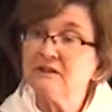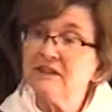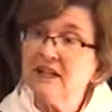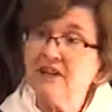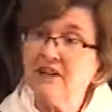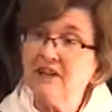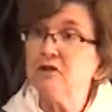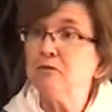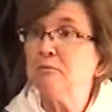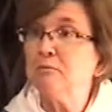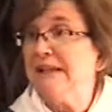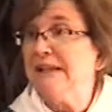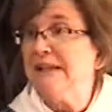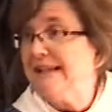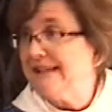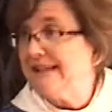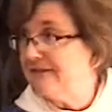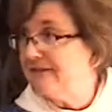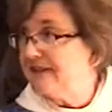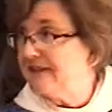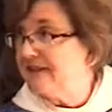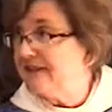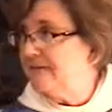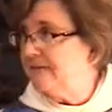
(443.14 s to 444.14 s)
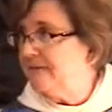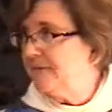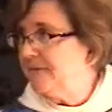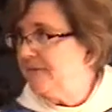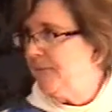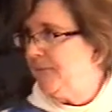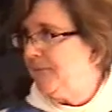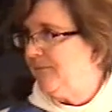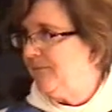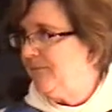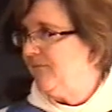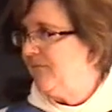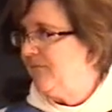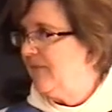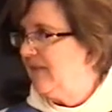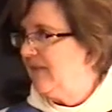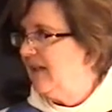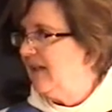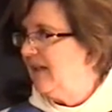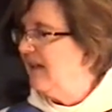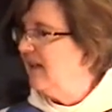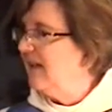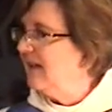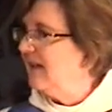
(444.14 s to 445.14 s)
never be given
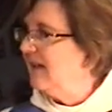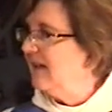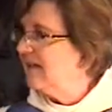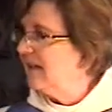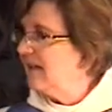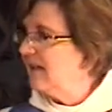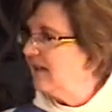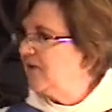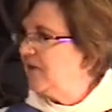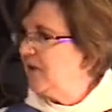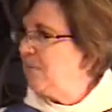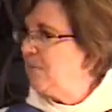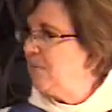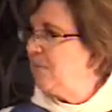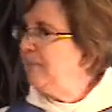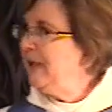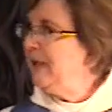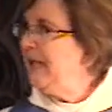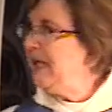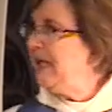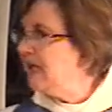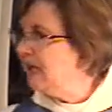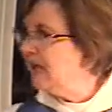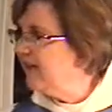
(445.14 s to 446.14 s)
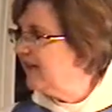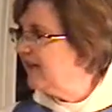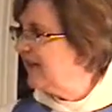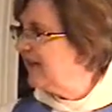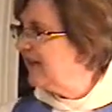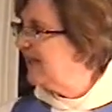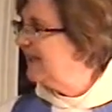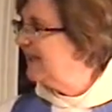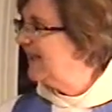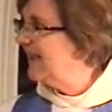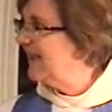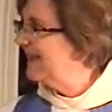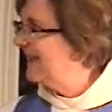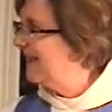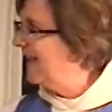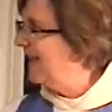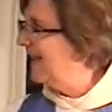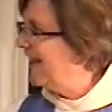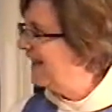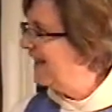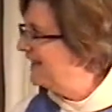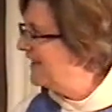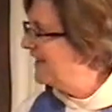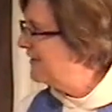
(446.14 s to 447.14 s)
there's a period at the
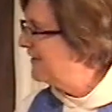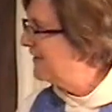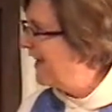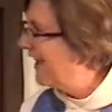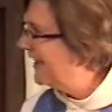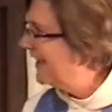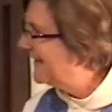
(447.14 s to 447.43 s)
end of our